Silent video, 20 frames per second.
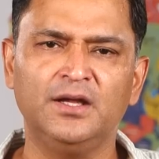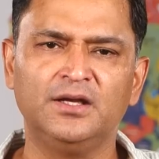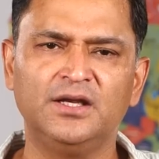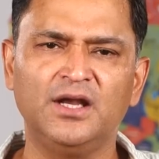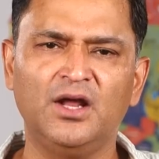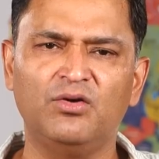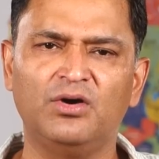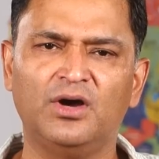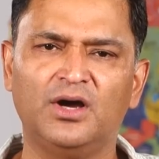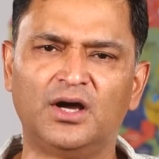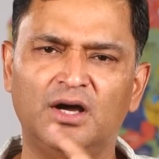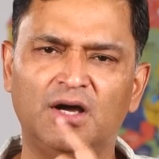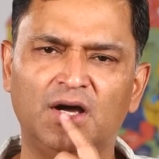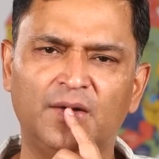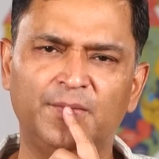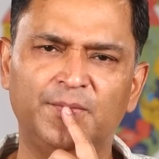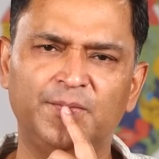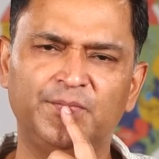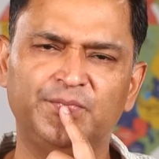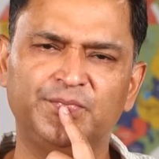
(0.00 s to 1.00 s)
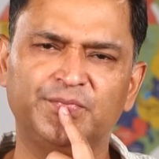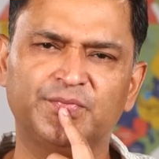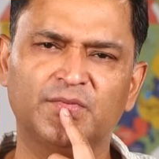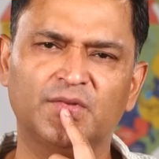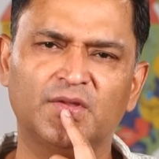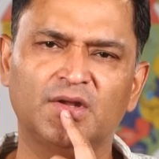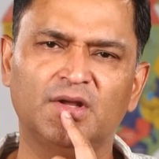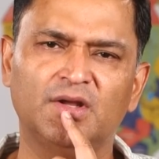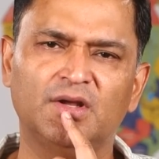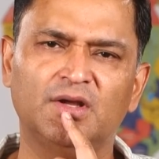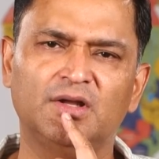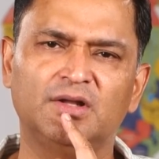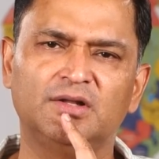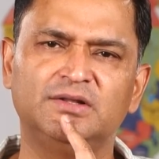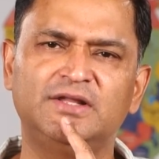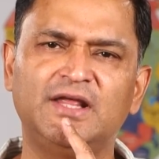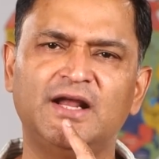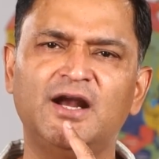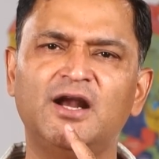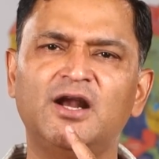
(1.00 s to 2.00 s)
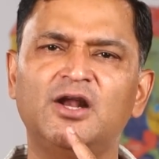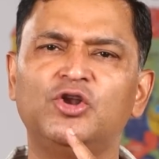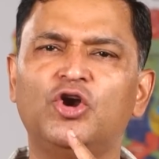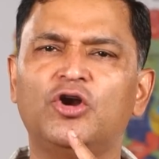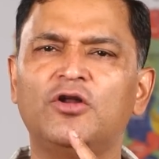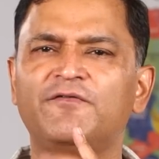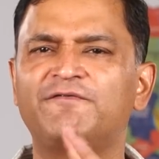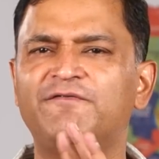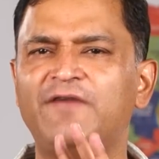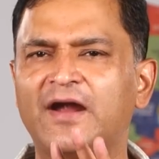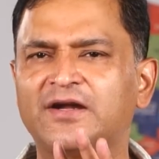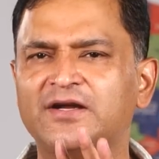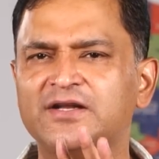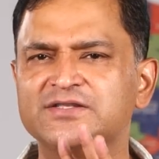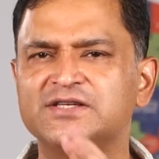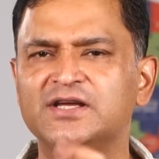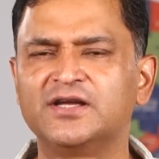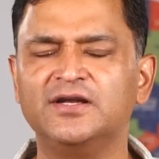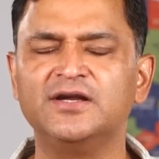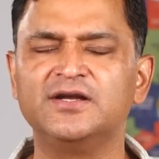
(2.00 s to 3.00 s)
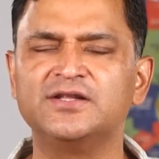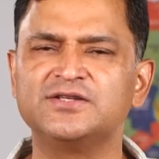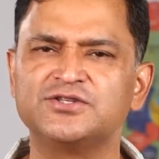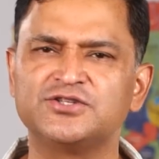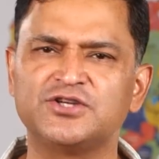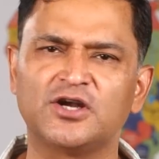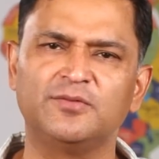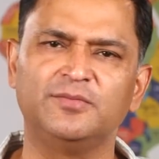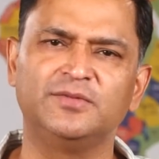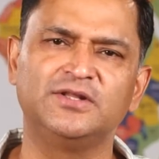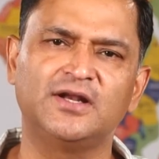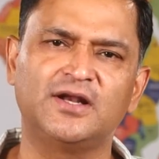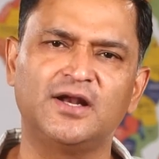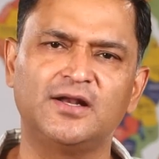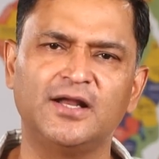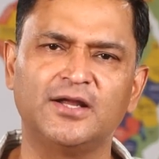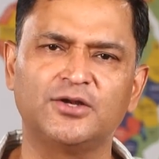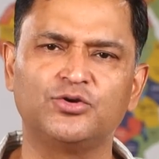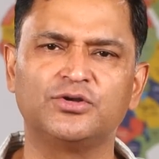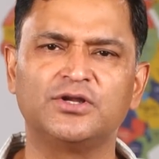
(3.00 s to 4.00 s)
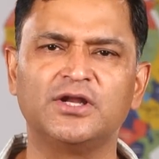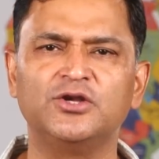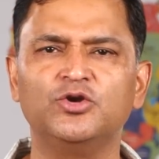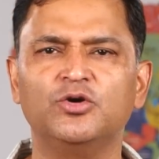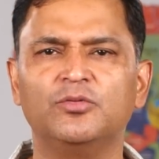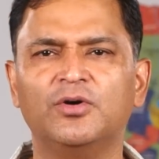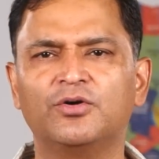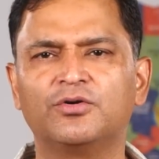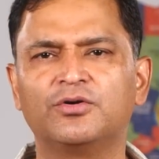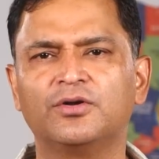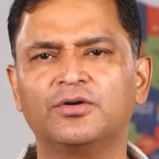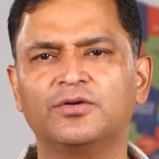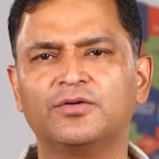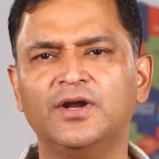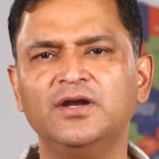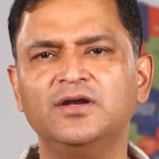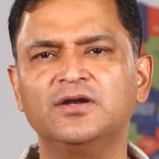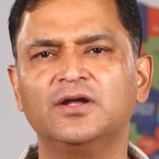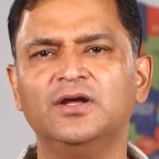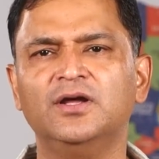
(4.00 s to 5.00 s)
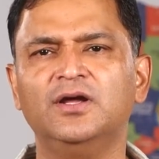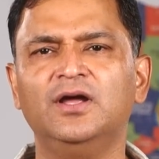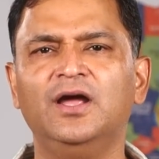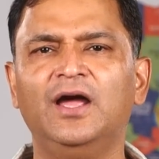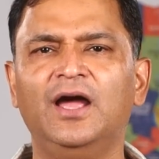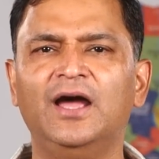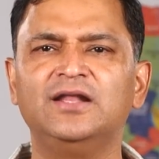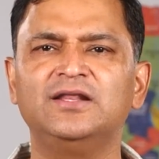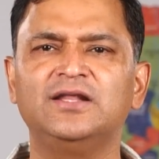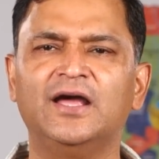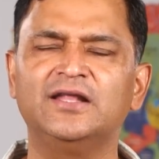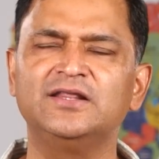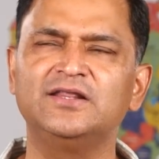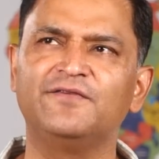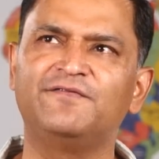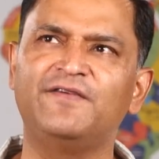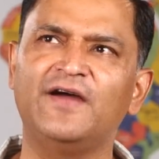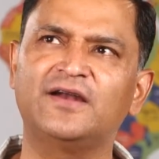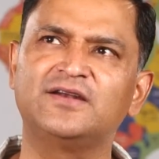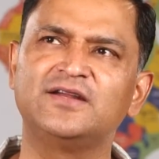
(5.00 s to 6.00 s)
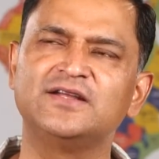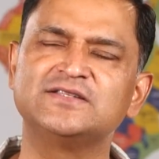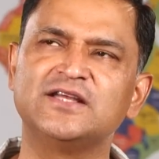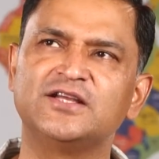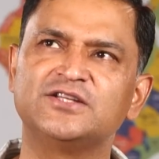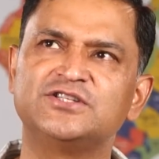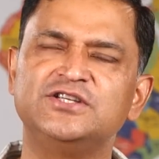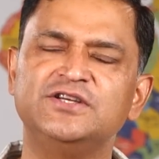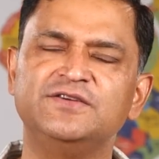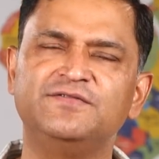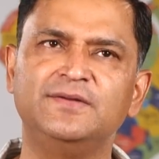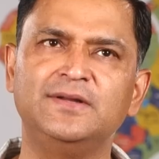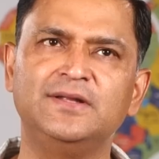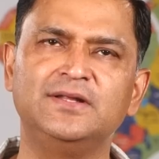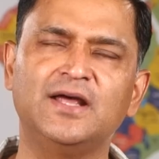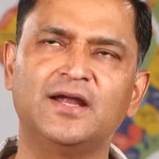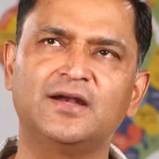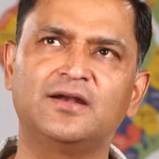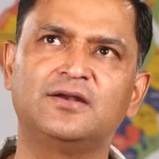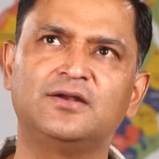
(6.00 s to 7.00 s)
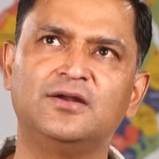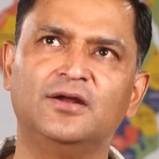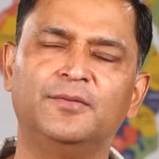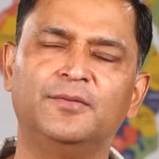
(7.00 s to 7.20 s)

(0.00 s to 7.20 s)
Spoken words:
Now, there are a lot of factors here, ladies and gentlemen, that I'd like to tell you about, right? And the factors are chiefly that